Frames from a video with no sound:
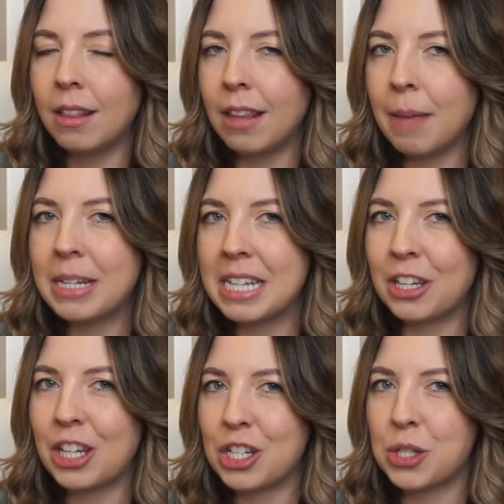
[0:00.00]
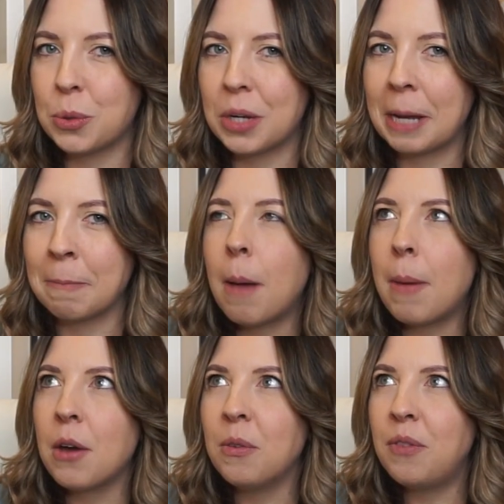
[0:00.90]
Let me tell you a story.
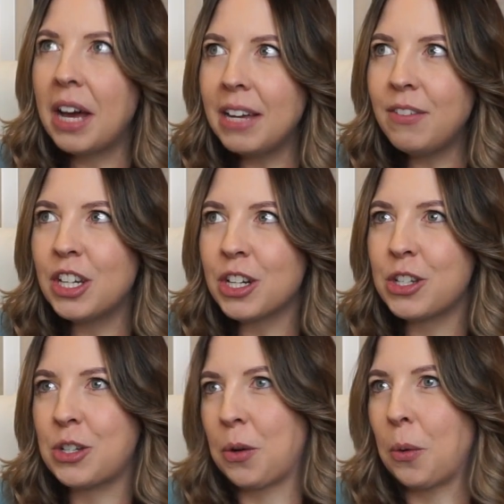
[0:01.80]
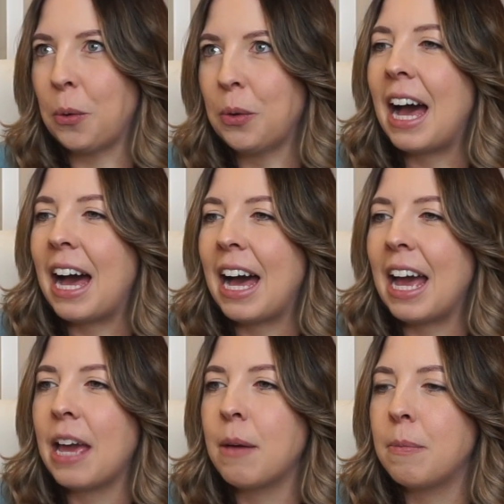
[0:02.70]
About five years ago,
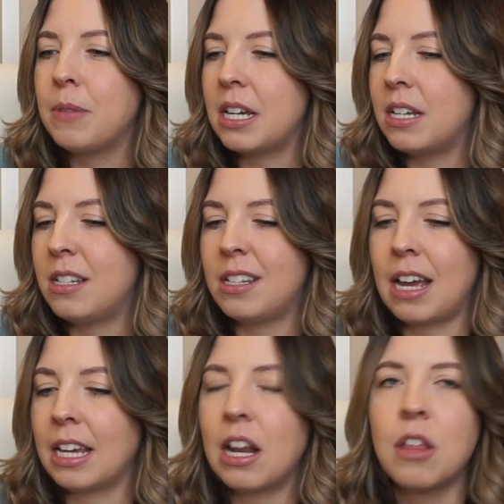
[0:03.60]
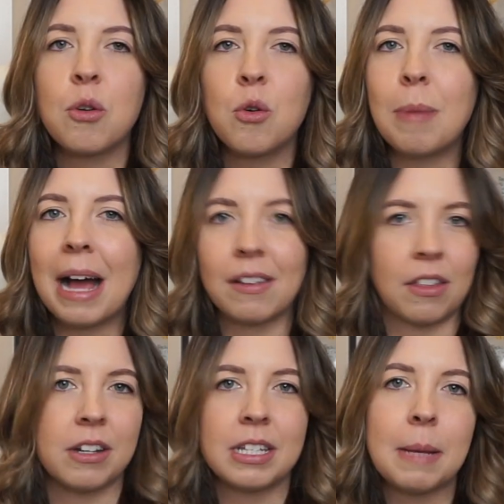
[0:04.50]
I did a kind of throwback
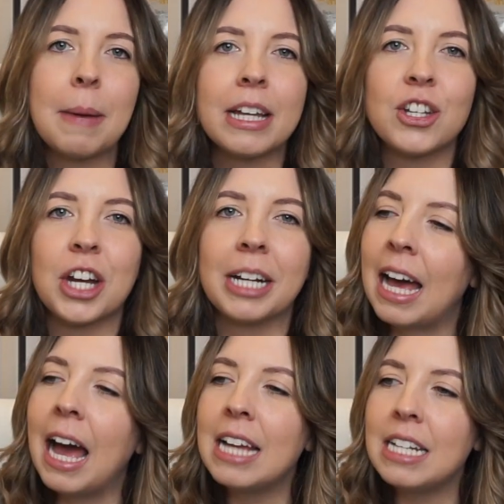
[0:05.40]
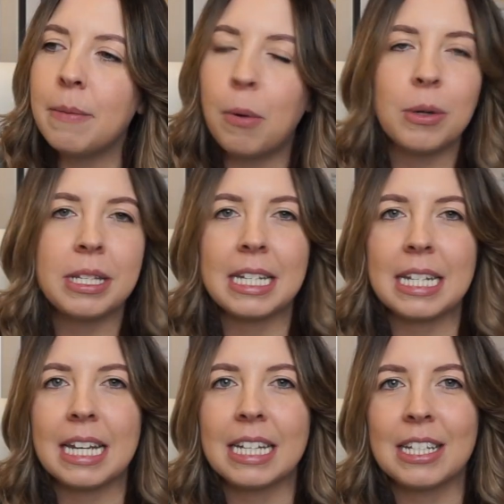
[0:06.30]
Thursday picture and I posted
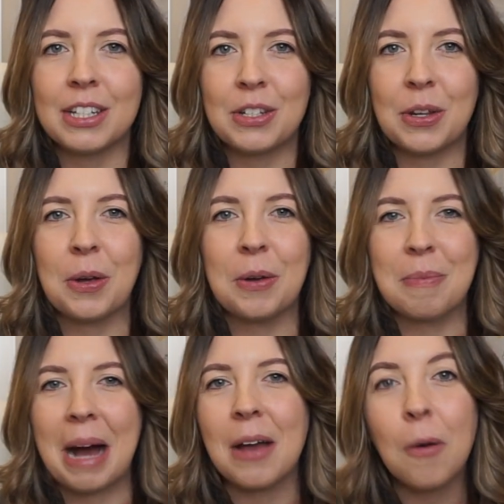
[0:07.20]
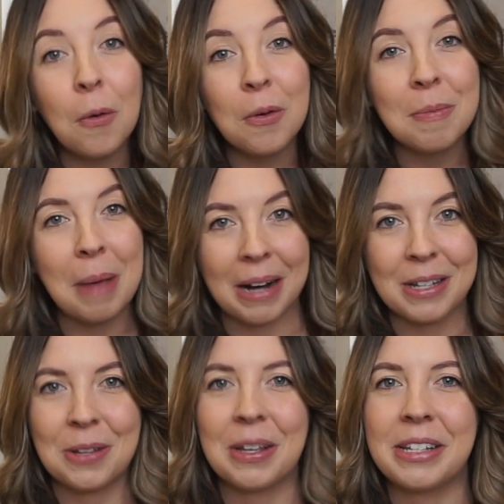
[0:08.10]
it to my own
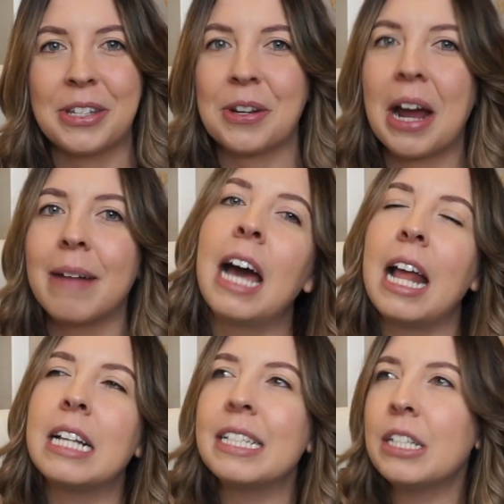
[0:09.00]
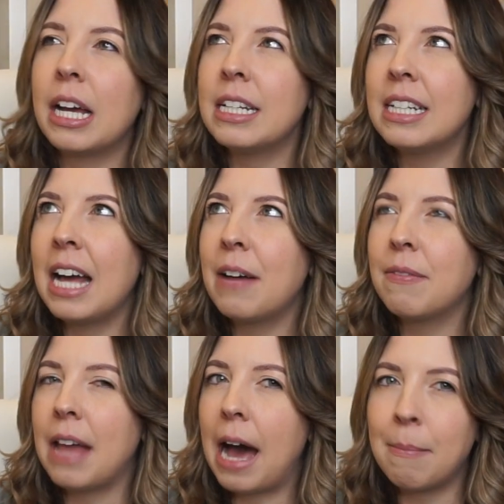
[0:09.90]
personal Instagram. I didn't, I didn't
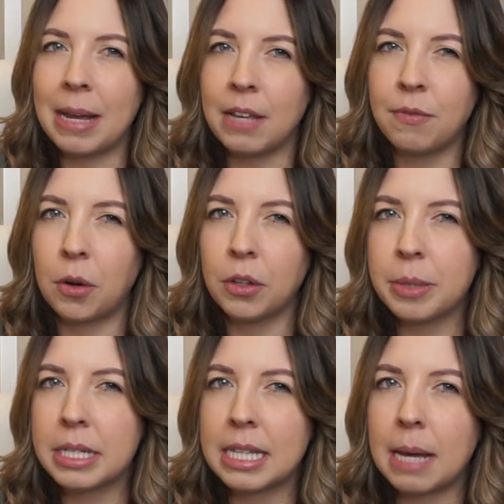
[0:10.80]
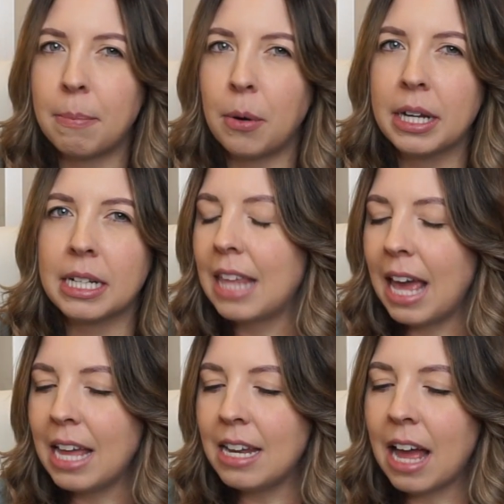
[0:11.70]
have that many followers at that point.
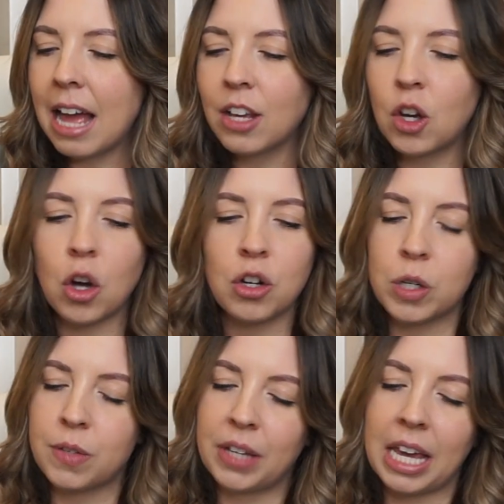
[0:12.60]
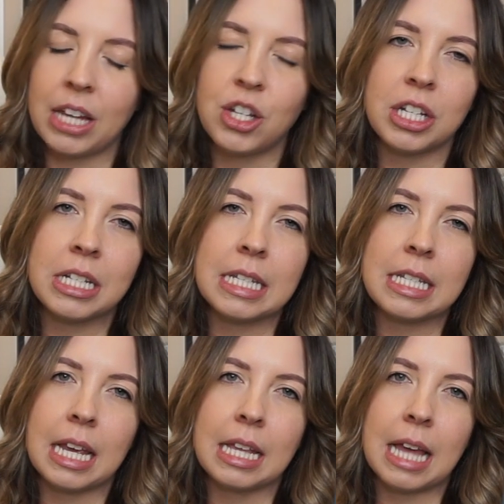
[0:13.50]
Then I got a notification to
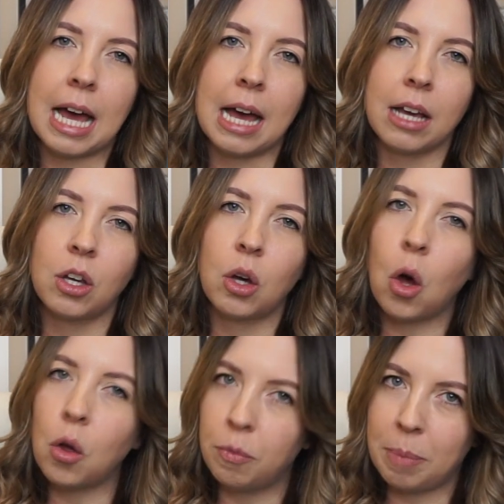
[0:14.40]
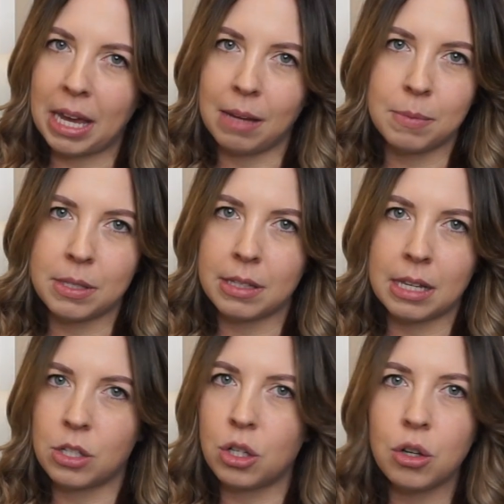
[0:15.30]
say that Golf Babes,
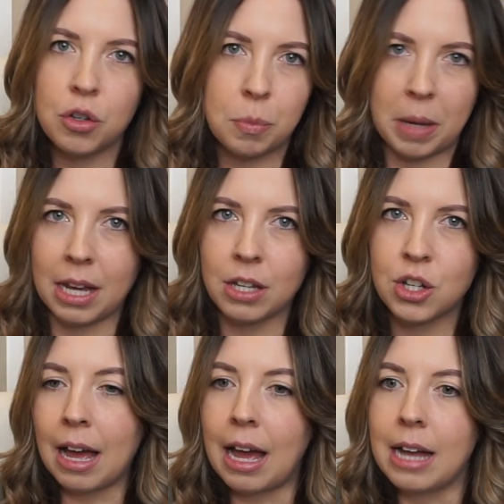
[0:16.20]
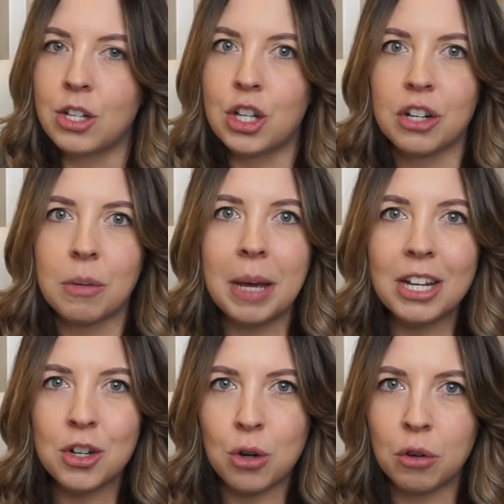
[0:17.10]
this huge page, had shared a
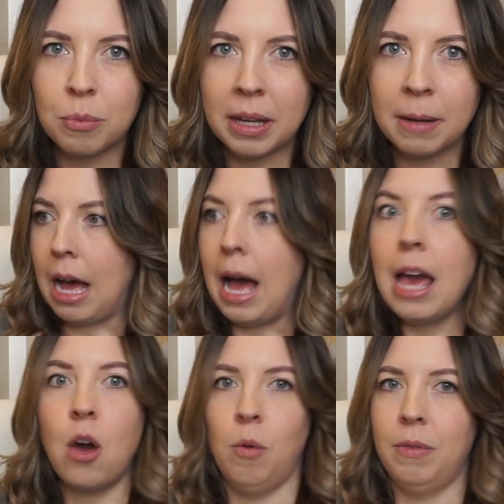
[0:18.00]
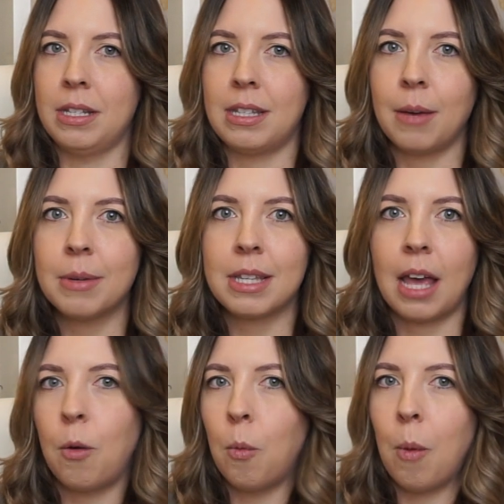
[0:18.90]
picture of me. I obviously was
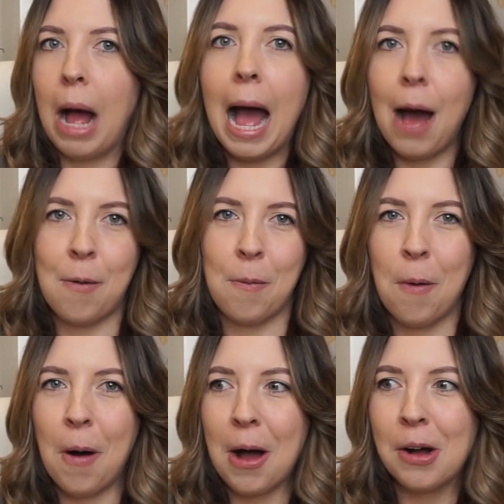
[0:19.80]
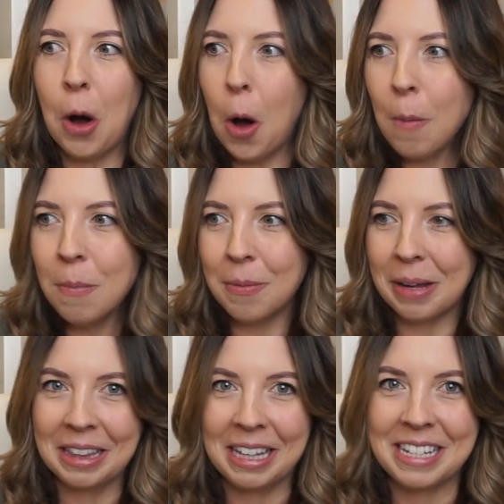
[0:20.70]
like, wow, what a
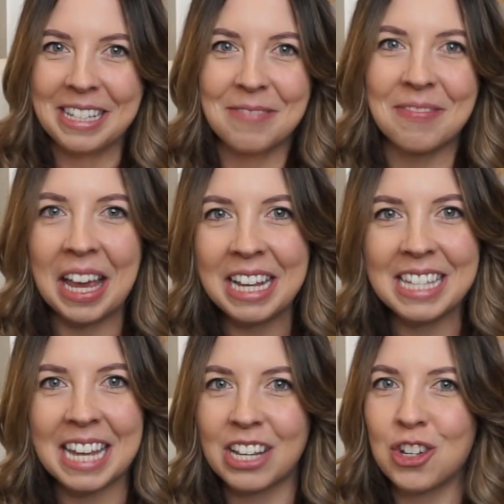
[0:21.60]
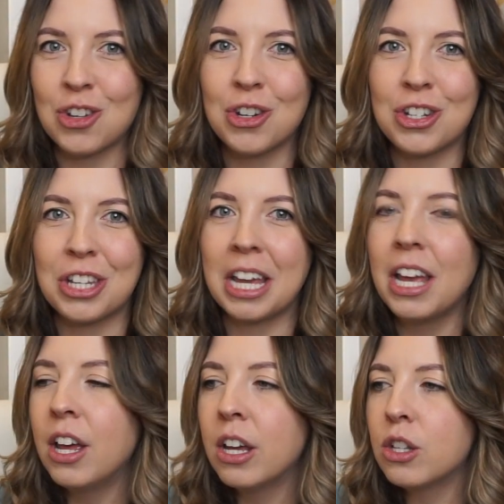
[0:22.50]
compliment. This is amazing. It's usually
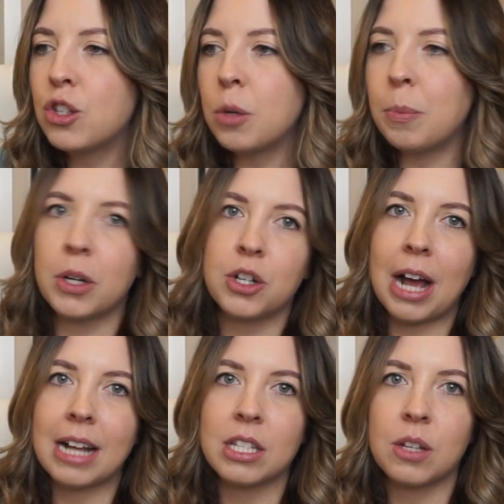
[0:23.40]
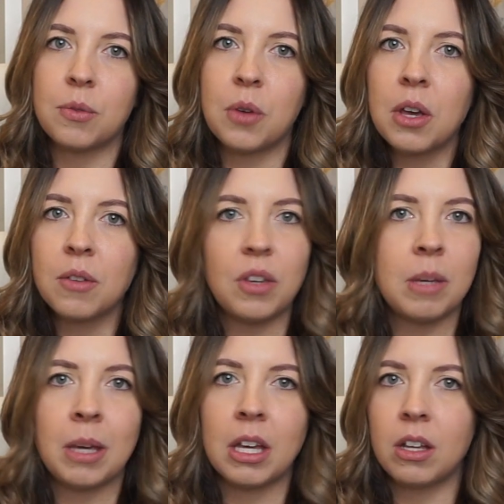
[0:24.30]
super attractive
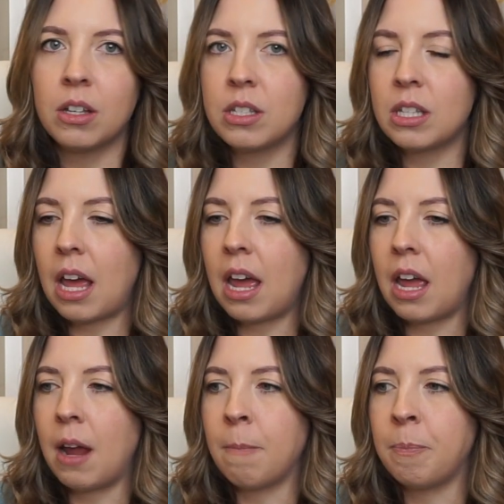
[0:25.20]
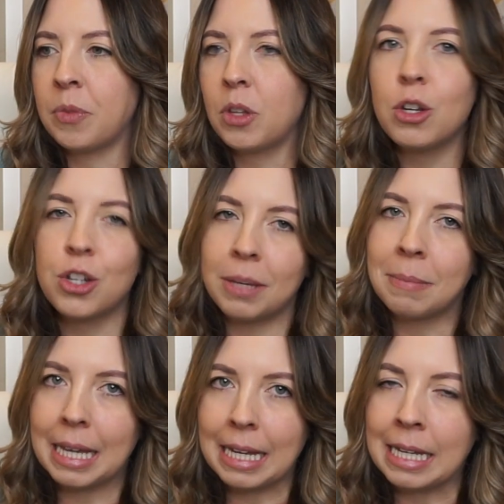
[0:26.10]
females, um, usually in
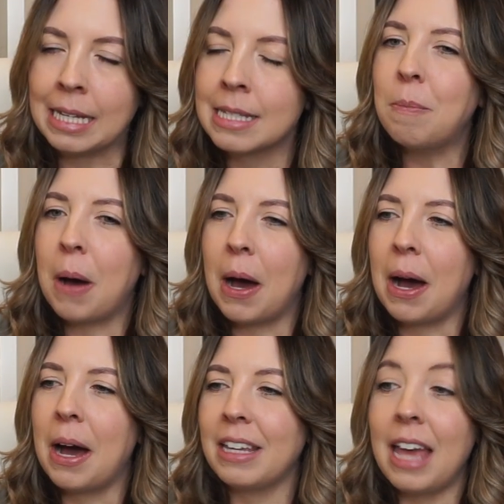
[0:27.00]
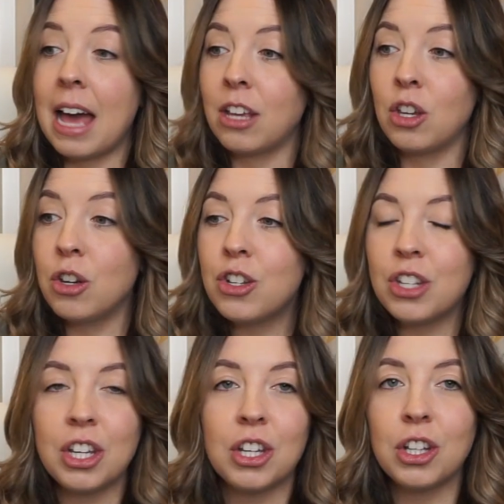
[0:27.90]
bikinis. But yeah,
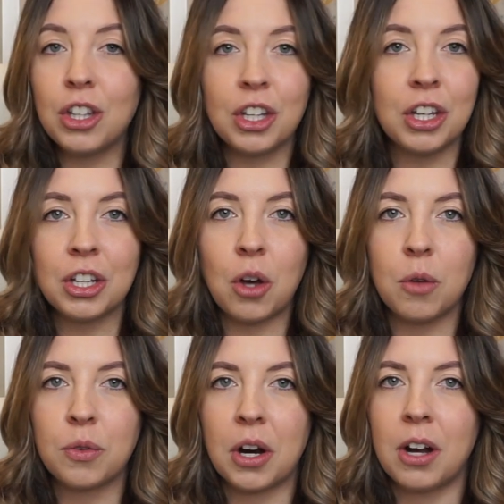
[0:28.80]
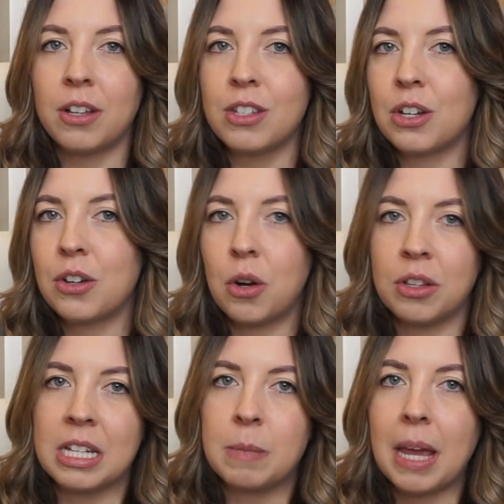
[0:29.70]
usually good looking golf girls that are on
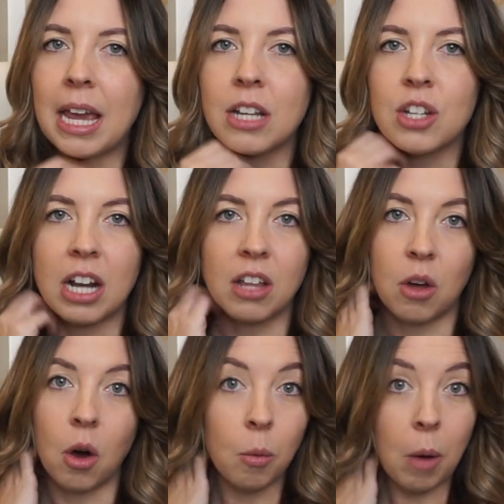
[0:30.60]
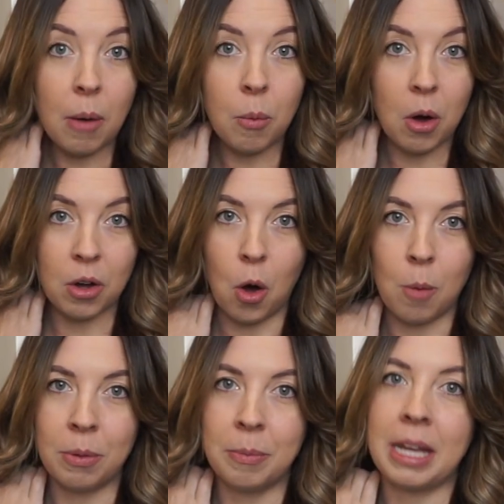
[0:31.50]
this page and I thought, wow, what a
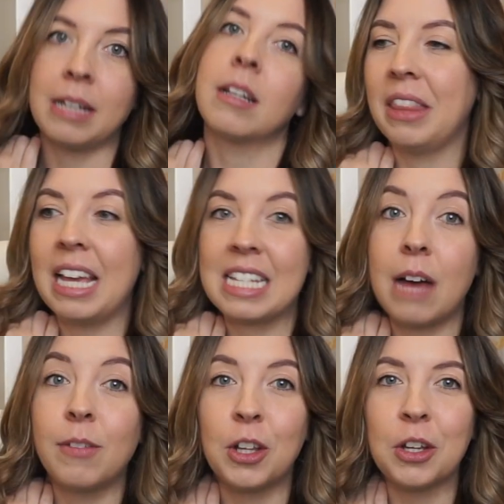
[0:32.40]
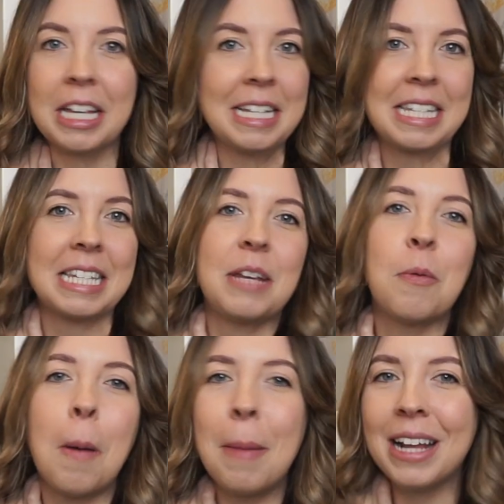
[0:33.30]
compliment. Let's have a look and see
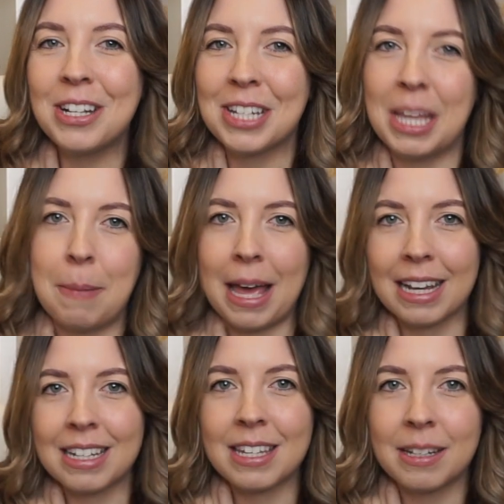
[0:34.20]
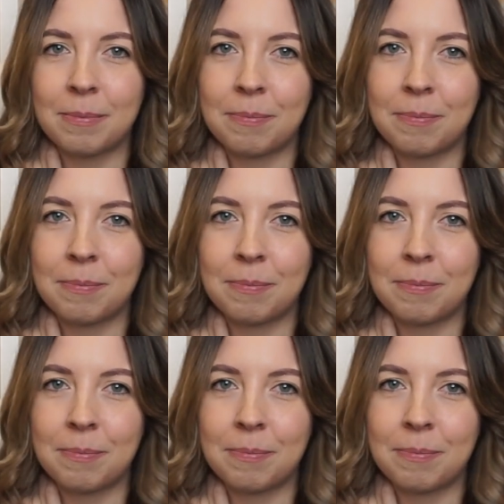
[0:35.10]
what picture they picked.